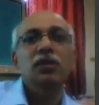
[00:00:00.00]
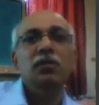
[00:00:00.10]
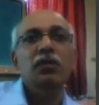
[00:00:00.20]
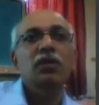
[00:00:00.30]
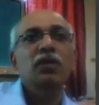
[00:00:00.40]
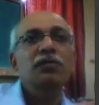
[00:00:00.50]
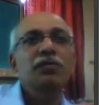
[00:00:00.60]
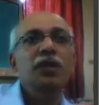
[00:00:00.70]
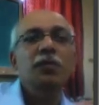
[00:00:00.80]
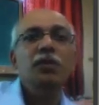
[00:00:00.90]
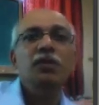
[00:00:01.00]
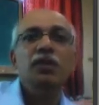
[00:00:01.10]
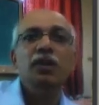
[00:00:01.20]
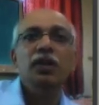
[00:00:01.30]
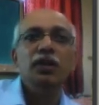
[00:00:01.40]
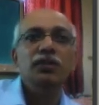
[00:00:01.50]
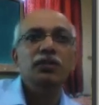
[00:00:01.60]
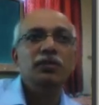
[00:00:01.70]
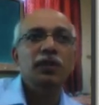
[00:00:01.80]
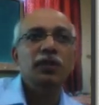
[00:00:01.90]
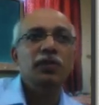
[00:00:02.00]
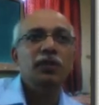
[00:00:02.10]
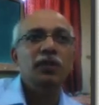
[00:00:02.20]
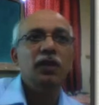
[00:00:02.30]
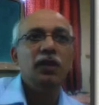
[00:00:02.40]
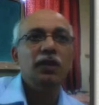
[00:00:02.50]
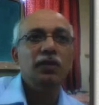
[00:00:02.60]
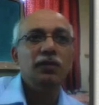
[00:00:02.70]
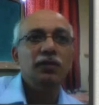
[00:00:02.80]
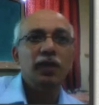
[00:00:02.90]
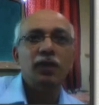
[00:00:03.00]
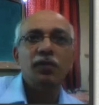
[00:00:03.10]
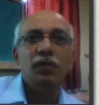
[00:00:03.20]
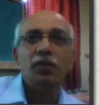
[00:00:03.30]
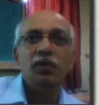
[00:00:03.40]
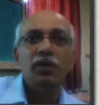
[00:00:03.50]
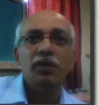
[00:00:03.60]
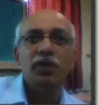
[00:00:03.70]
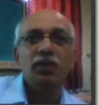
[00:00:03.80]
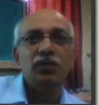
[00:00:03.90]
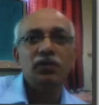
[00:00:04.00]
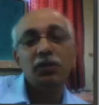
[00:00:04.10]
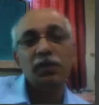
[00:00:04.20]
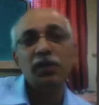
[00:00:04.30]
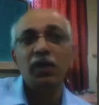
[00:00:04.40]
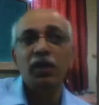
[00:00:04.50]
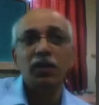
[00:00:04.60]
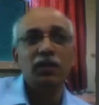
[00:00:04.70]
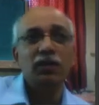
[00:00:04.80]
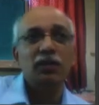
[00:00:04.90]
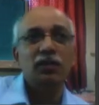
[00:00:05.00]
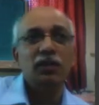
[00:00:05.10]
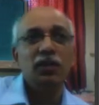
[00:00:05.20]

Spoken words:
because we have been studying 8051, 8085 probably and some other architectures.